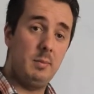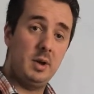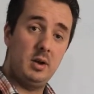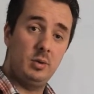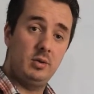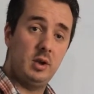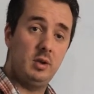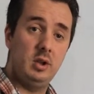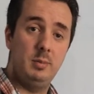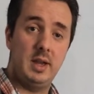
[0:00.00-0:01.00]
and
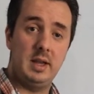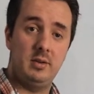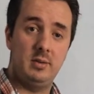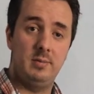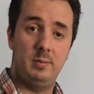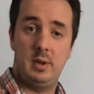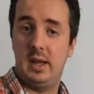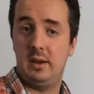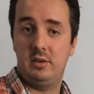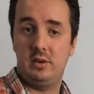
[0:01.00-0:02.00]
also you may get some